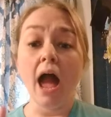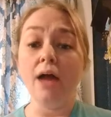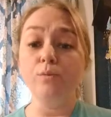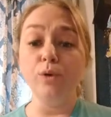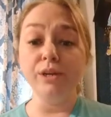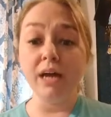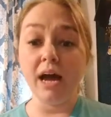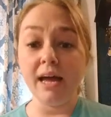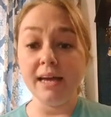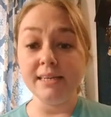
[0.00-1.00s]
And one
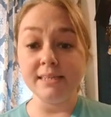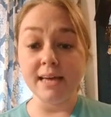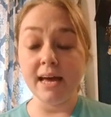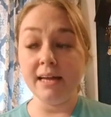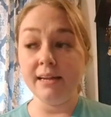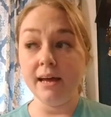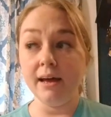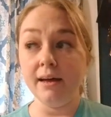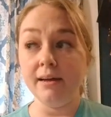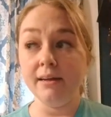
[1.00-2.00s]
night he said,
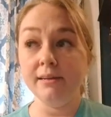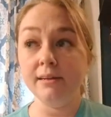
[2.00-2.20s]
uh,